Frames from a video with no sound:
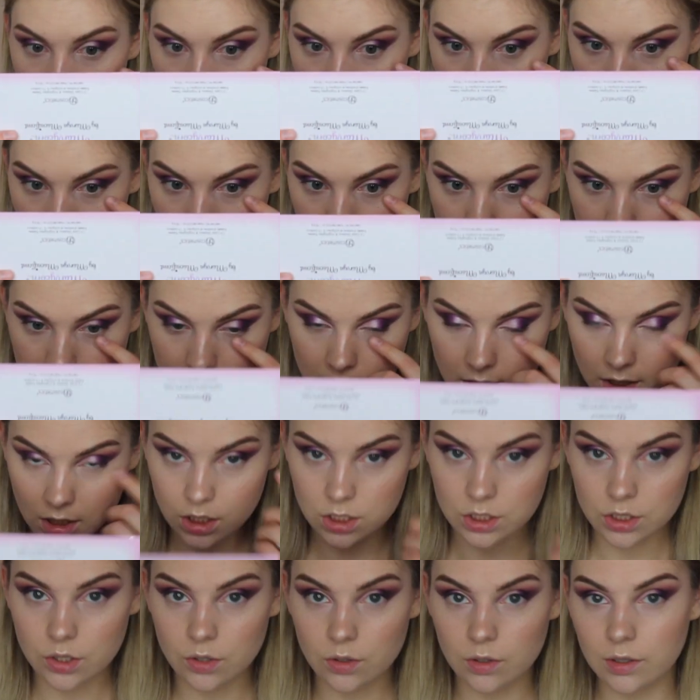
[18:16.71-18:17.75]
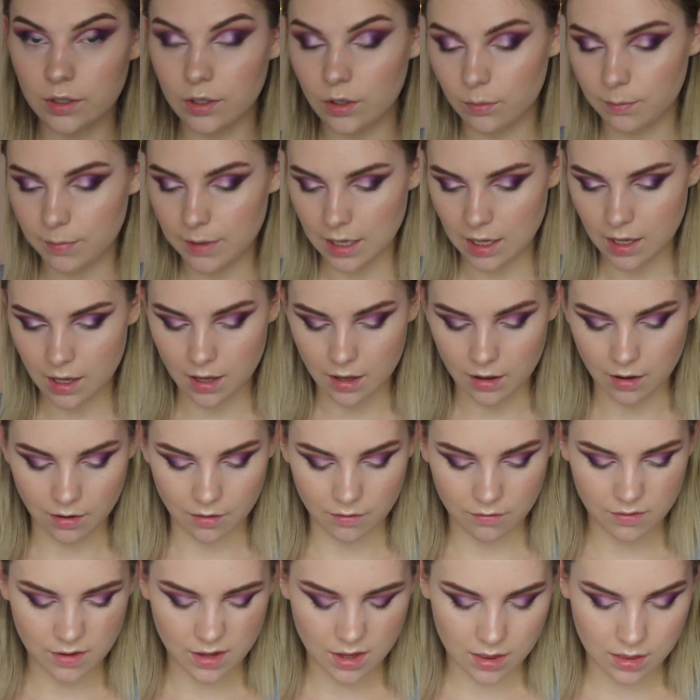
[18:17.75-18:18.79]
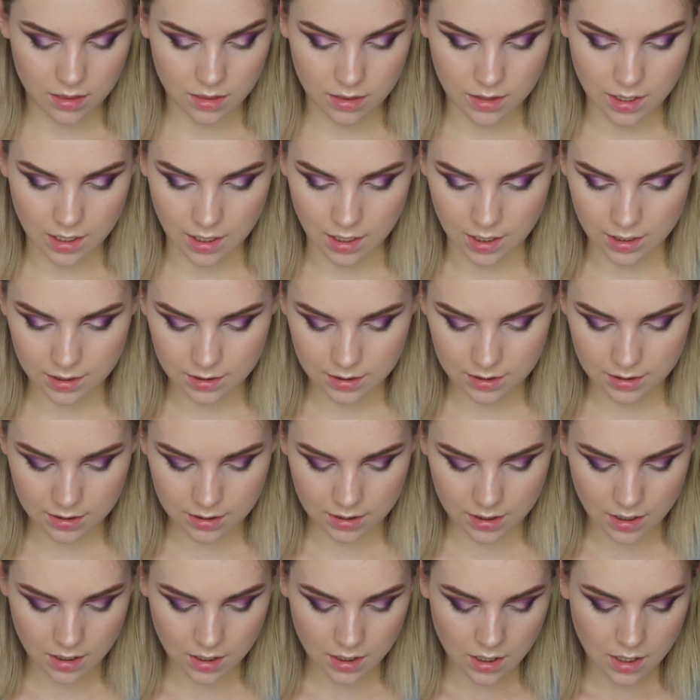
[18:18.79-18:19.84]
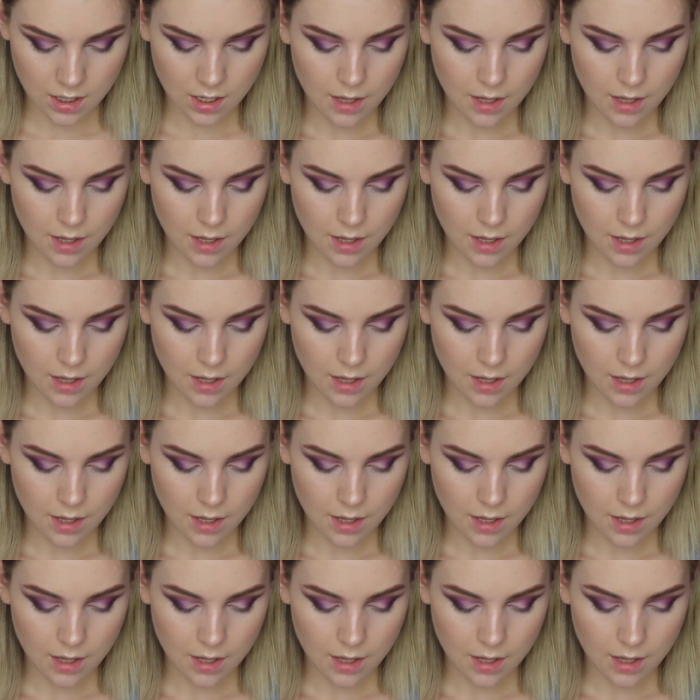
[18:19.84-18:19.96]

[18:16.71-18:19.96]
I'm just going to do a little bit of this